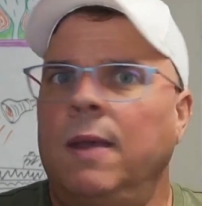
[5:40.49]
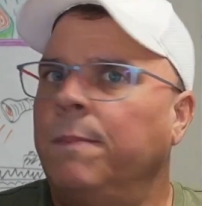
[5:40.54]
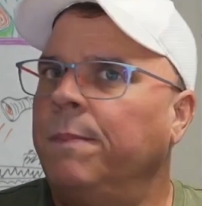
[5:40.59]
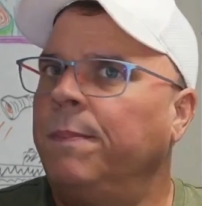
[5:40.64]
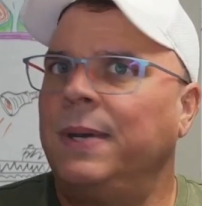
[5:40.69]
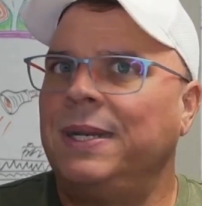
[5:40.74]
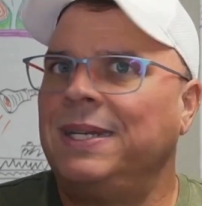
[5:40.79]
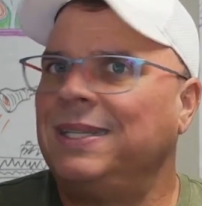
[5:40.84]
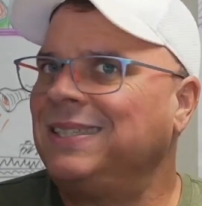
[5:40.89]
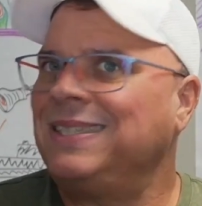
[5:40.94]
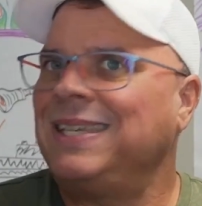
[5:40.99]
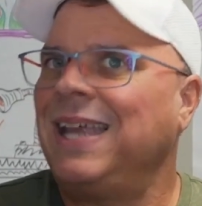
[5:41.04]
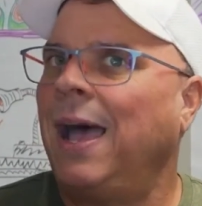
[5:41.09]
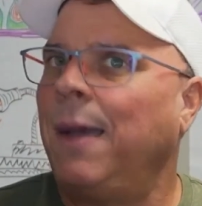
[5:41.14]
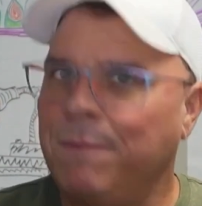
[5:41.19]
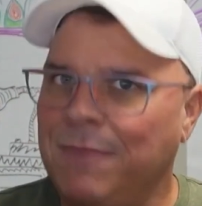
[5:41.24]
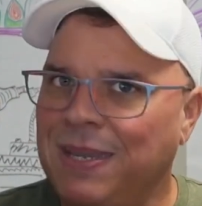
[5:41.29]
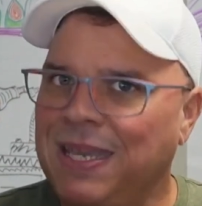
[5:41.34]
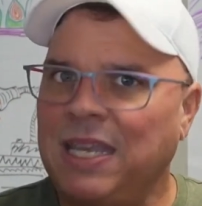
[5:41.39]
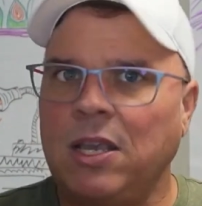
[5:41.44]
but it's not
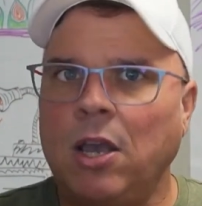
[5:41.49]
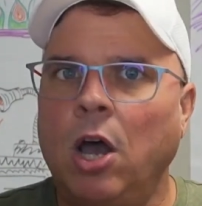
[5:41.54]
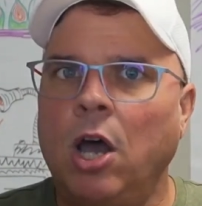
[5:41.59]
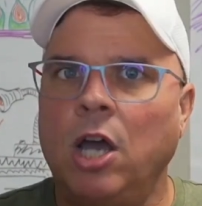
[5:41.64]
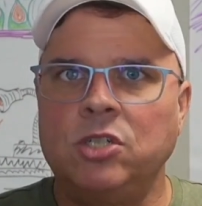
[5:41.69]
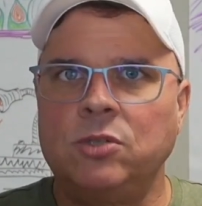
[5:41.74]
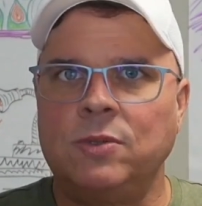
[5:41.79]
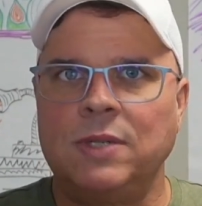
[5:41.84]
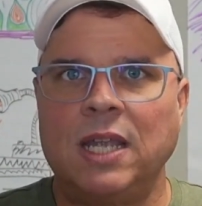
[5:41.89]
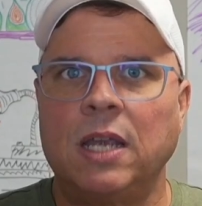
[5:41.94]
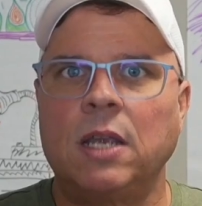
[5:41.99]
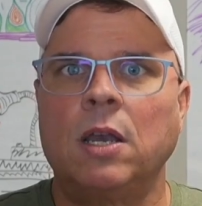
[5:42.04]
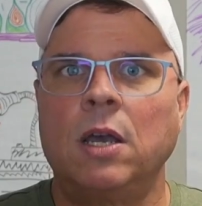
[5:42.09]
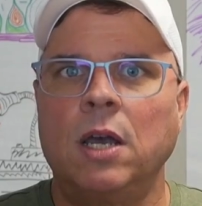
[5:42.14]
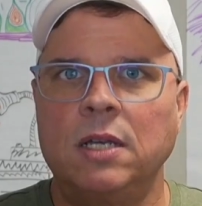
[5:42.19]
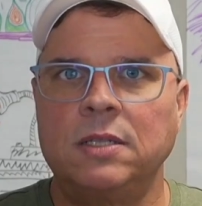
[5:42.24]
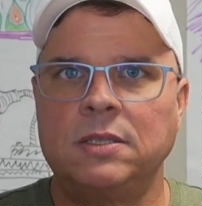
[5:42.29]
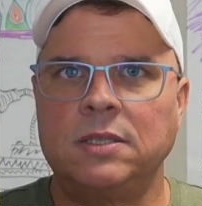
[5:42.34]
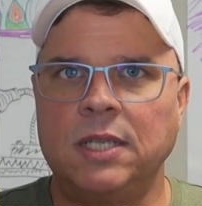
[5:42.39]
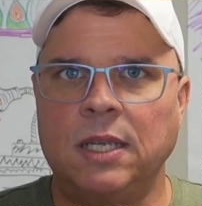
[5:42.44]
me, André, that
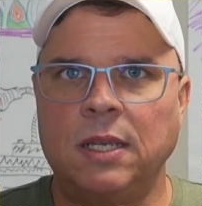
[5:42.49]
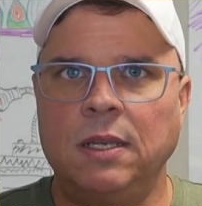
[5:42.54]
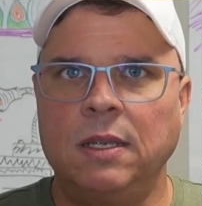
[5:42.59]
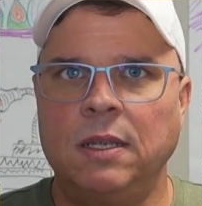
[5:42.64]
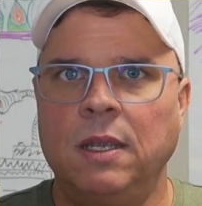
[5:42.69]
caused it.